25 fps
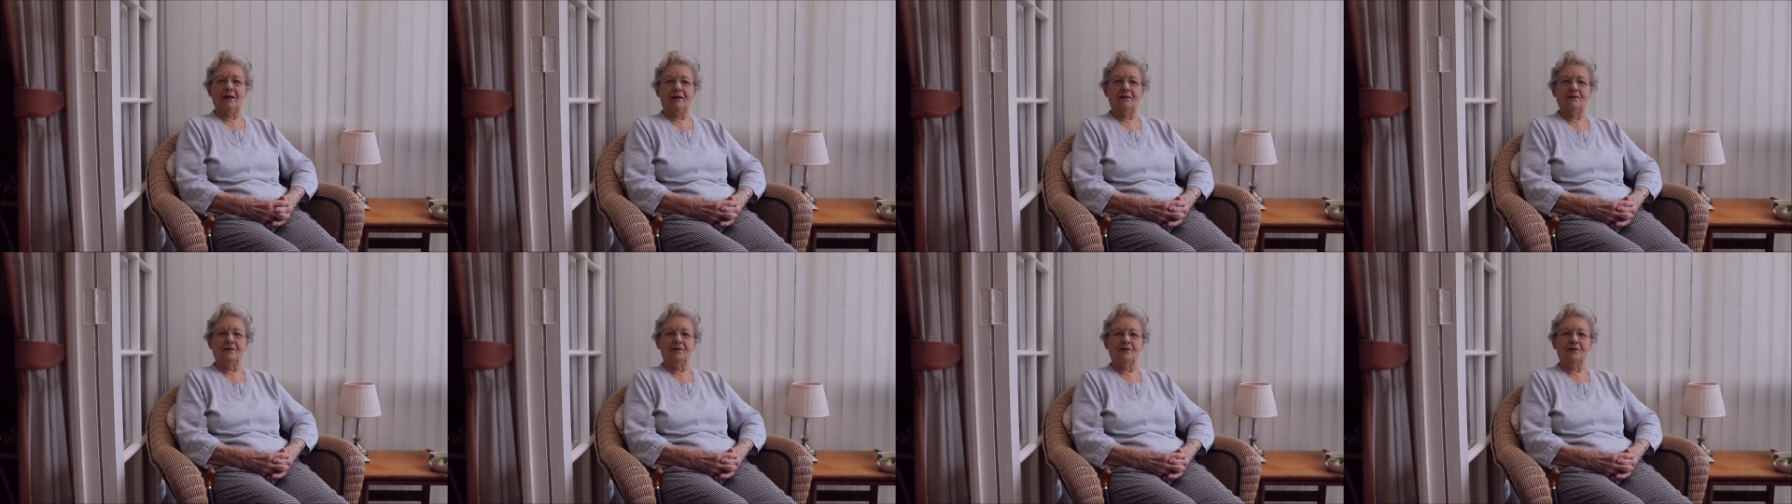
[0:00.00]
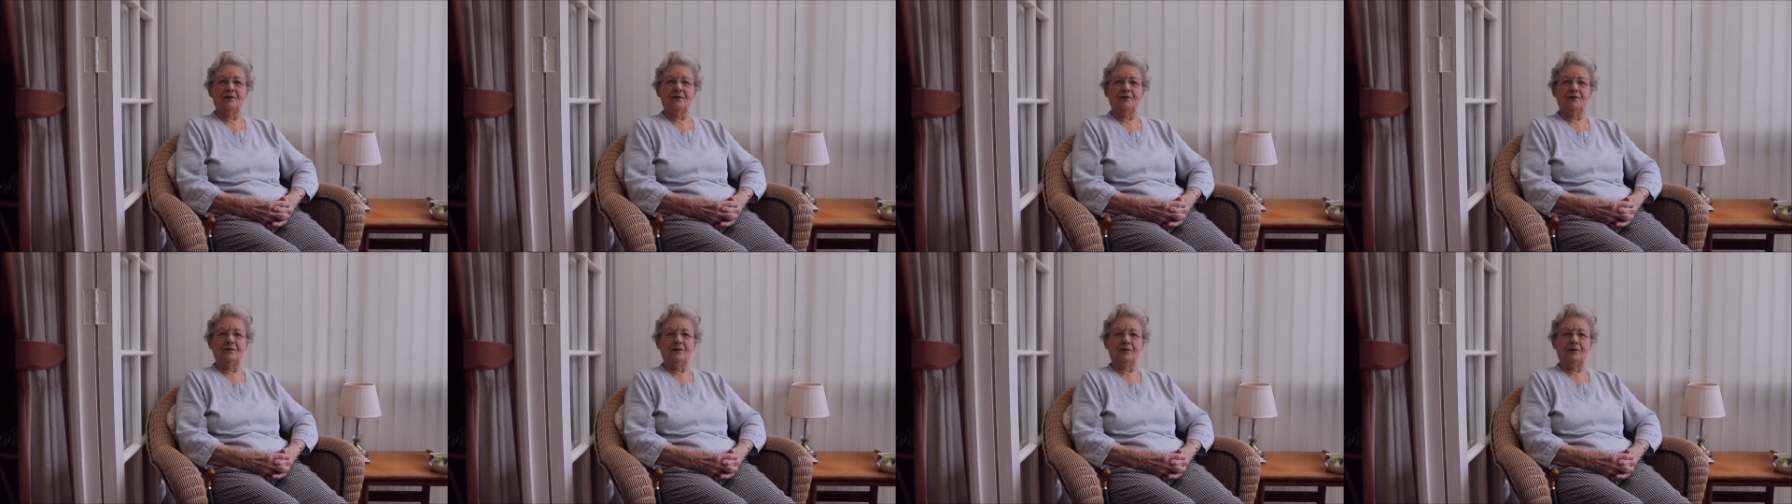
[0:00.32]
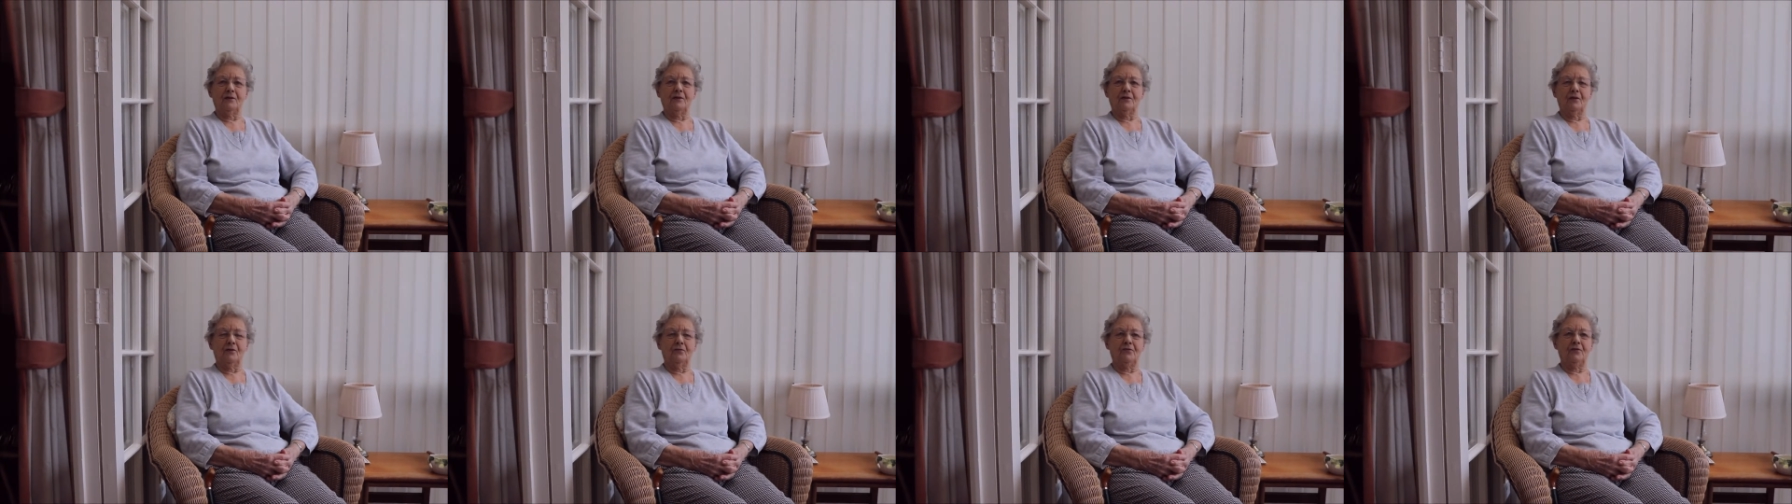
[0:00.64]
as as,
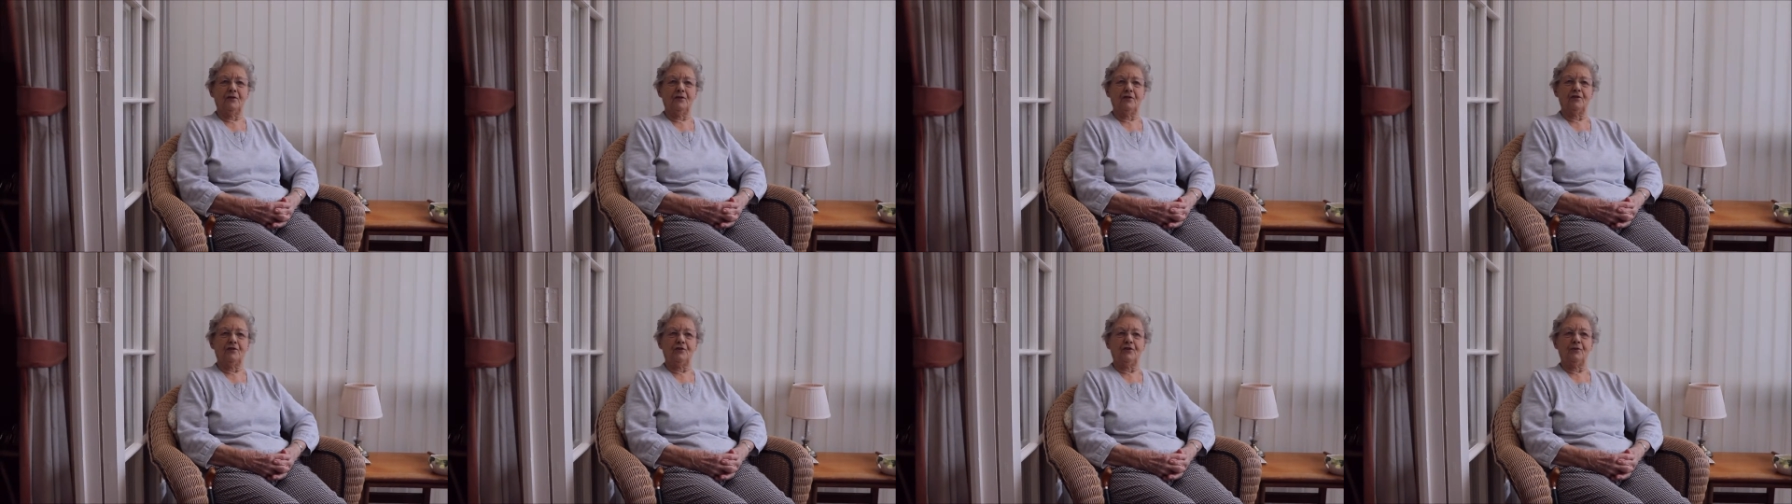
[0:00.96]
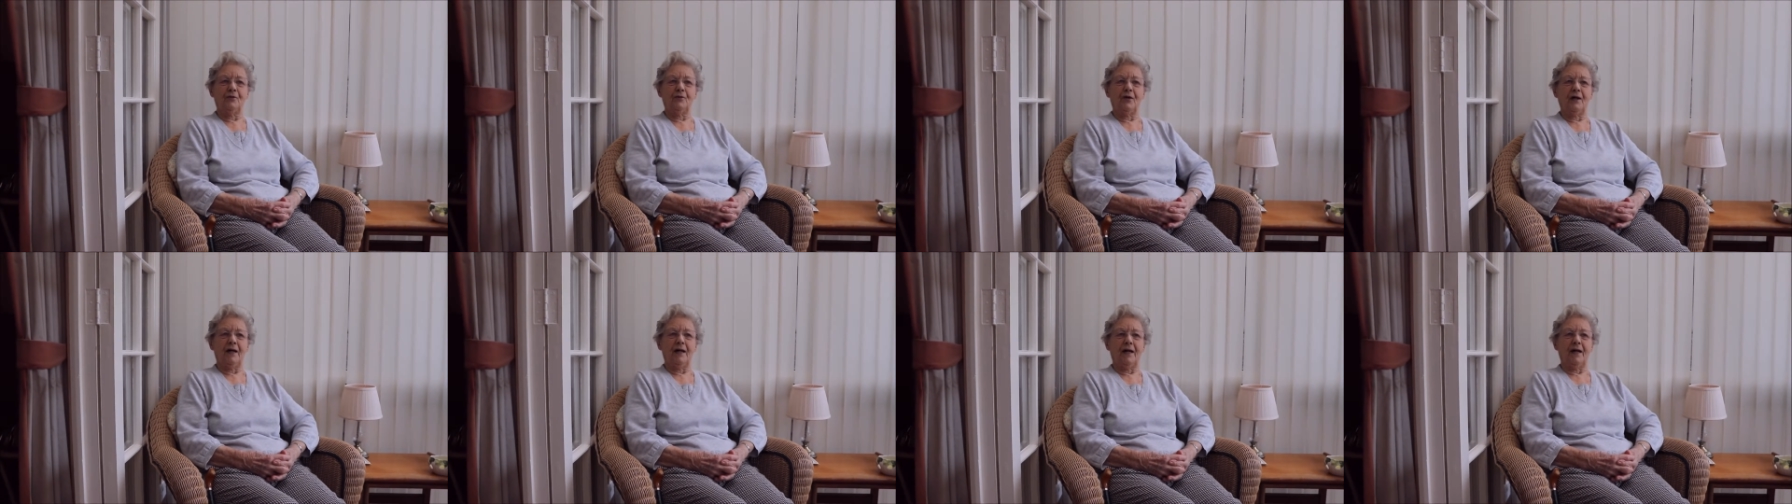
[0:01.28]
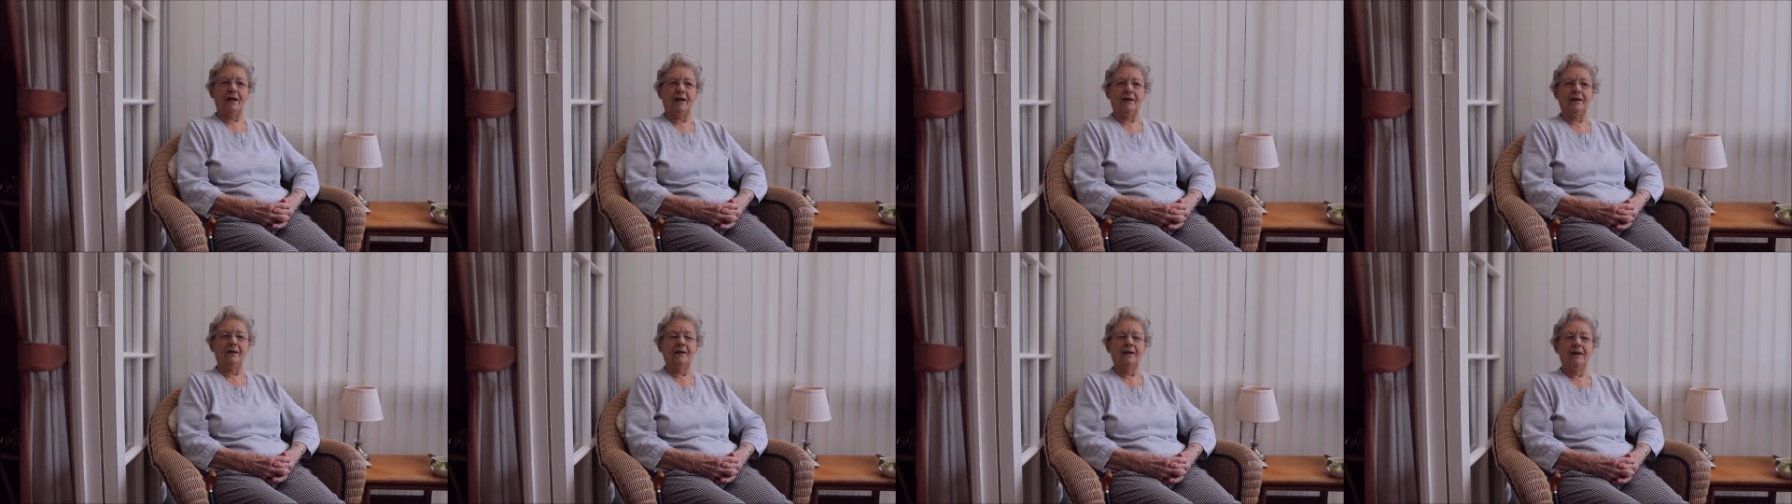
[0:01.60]
as often as you
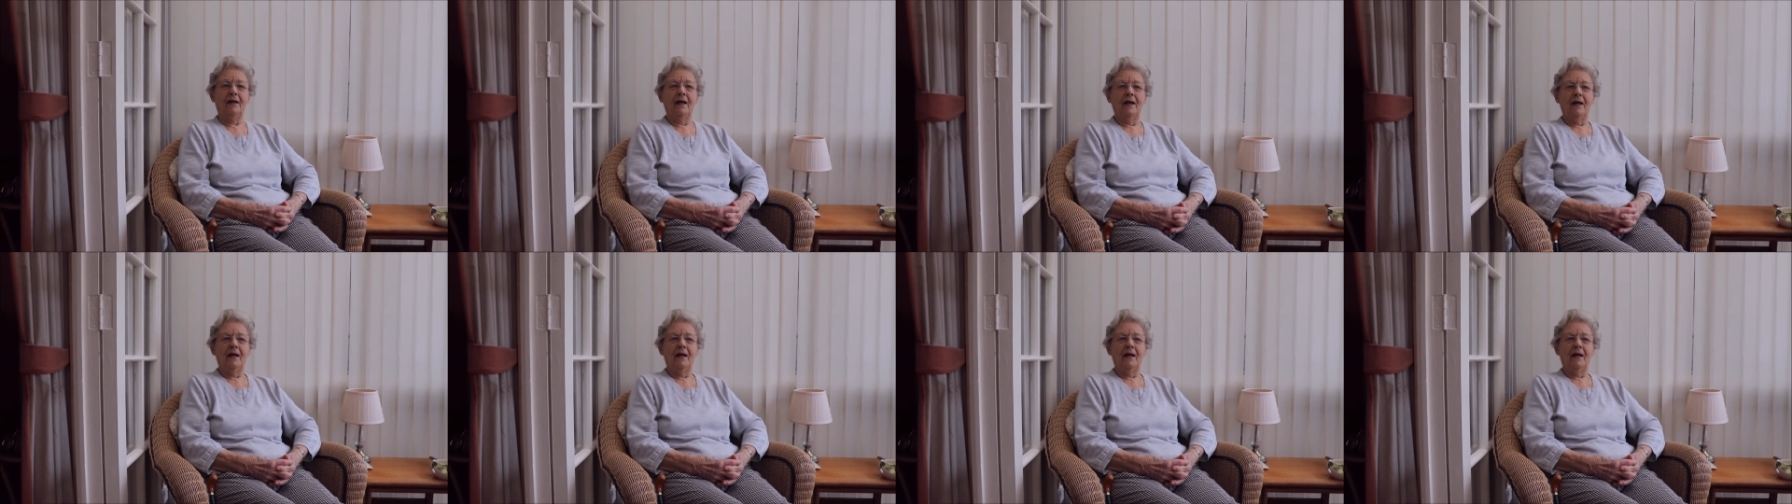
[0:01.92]
can.